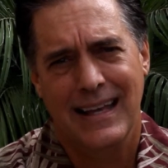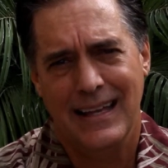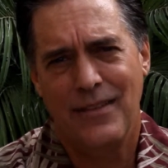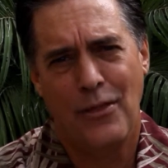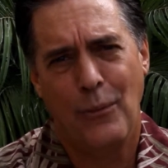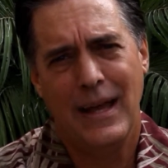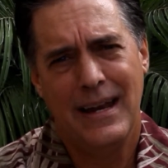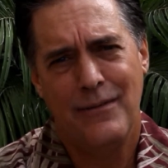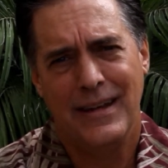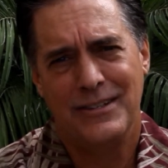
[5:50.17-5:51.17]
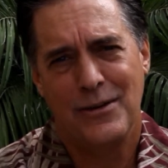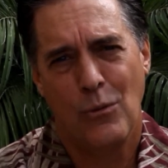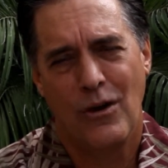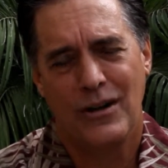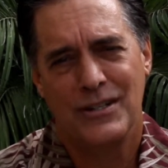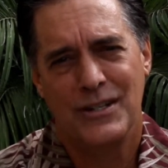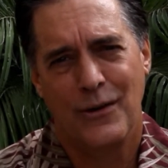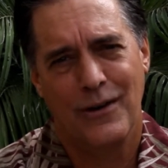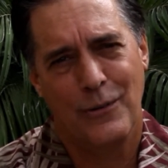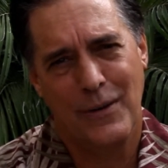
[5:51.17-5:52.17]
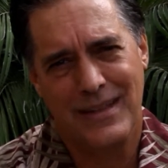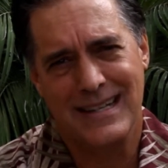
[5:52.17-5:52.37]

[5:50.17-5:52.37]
either the way an invention works or with